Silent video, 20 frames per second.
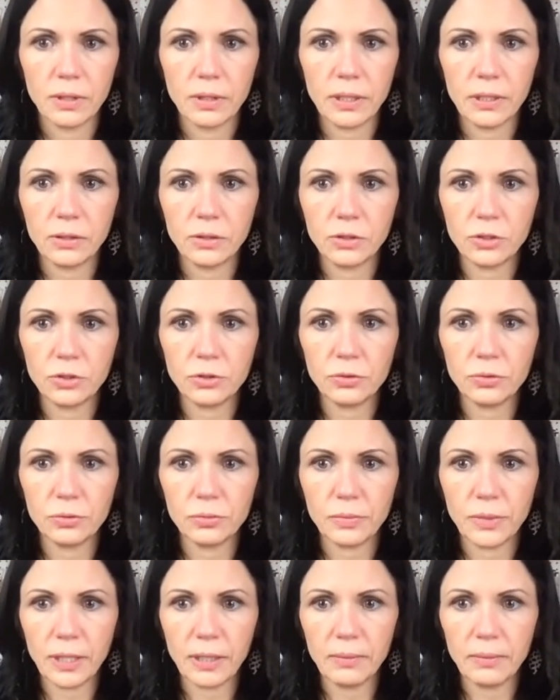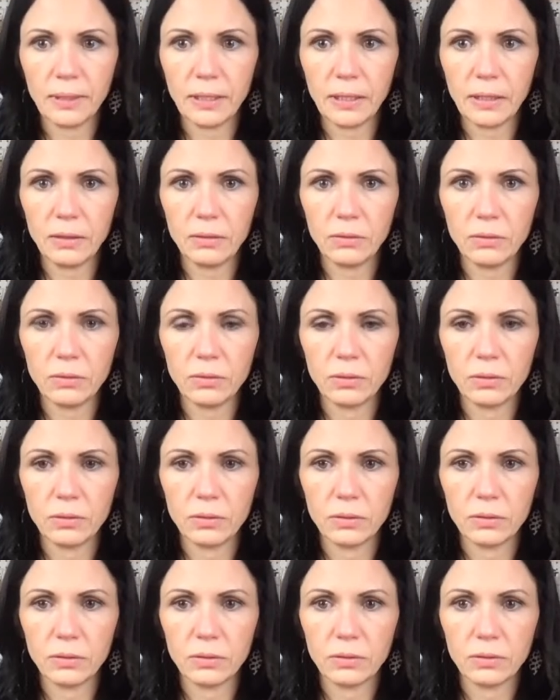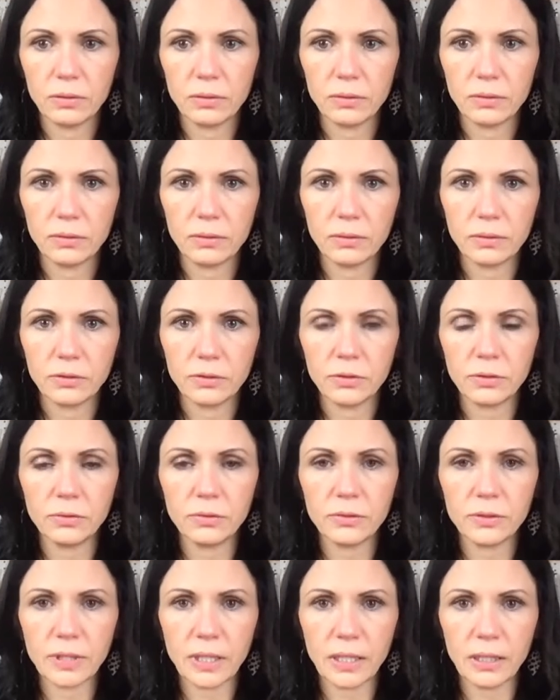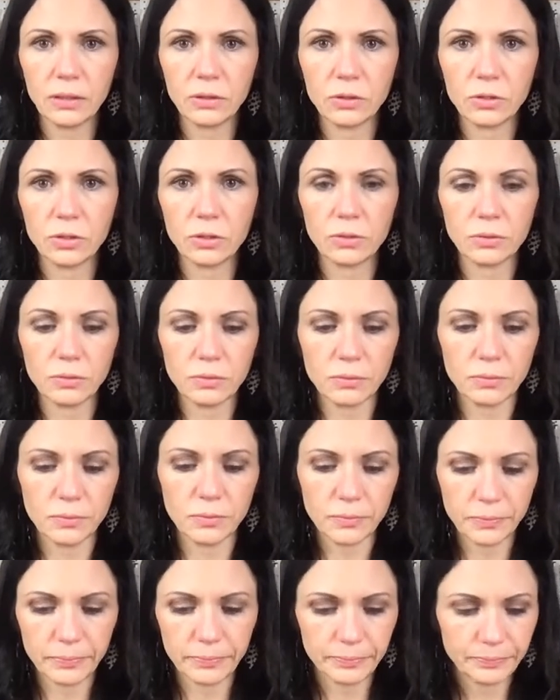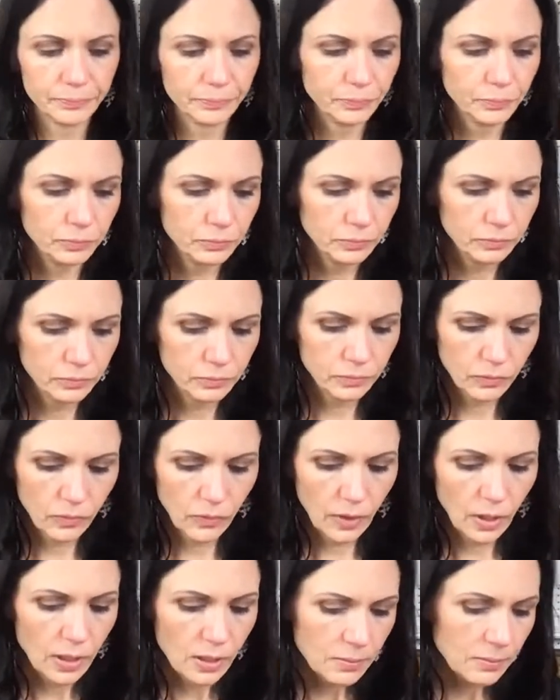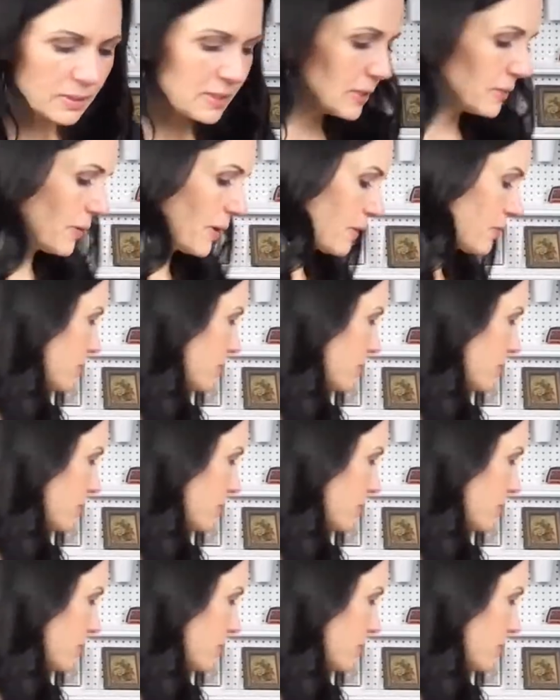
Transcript: And jute, maybe. Sue's saying jute. Let me see if I